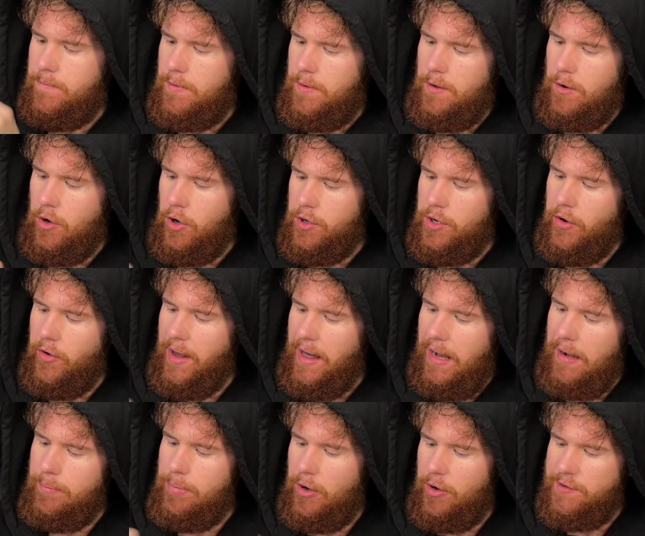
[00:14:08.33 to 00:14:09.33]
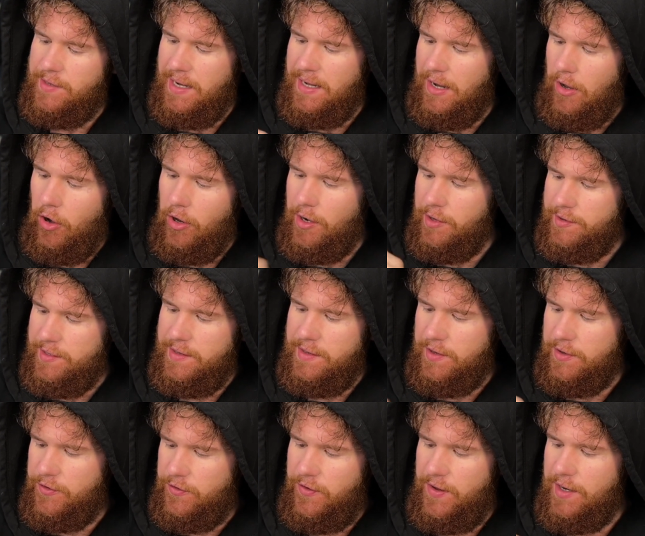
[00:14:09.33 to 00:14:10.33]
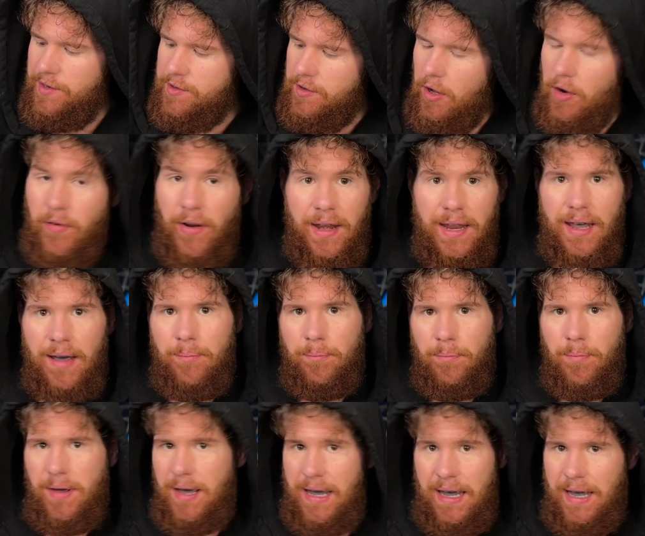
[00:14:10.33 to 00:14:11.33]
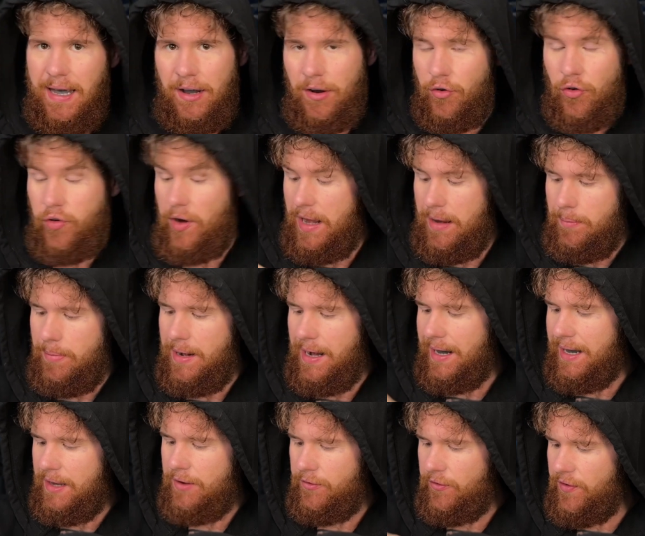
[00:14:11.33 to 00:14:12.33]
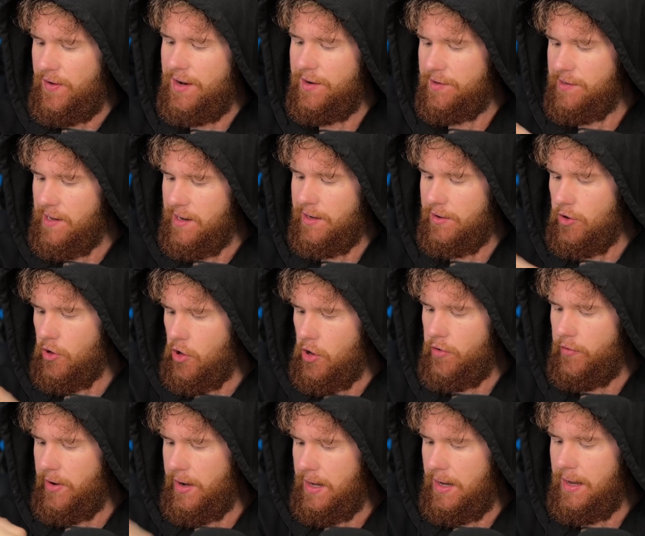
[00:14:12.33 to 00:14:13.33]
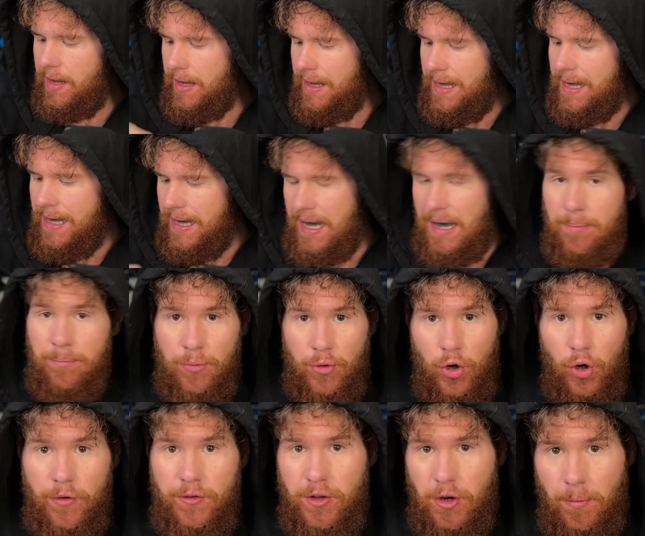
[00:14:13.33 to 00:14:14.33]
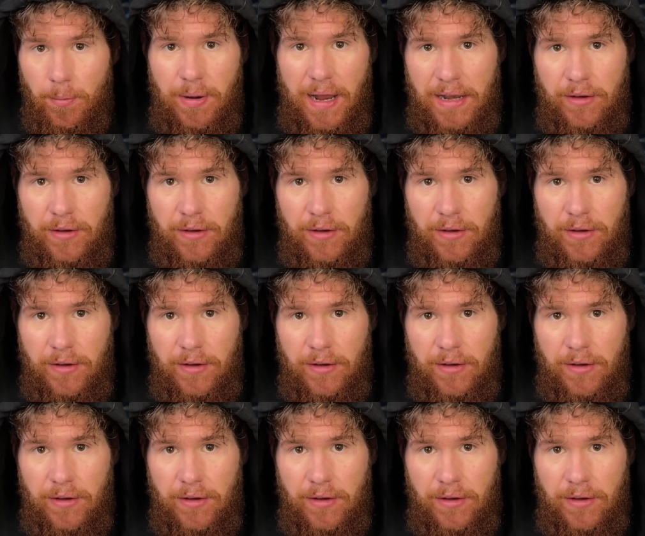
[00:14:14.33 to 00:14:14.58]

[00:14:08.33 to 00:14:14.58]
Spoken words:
on your elbows. And honestly, this feels already incredible. Like it feels like it already improves your blood